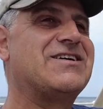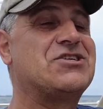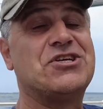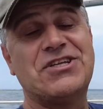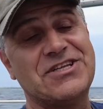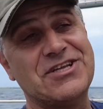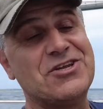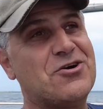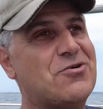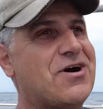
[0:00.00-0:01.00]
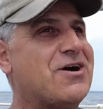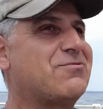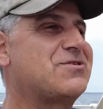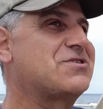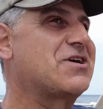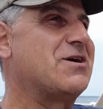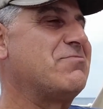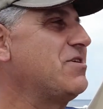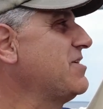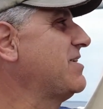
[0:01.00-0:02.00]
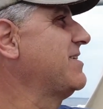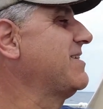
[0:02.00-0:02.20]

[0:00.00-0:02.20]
She didn't know I was coming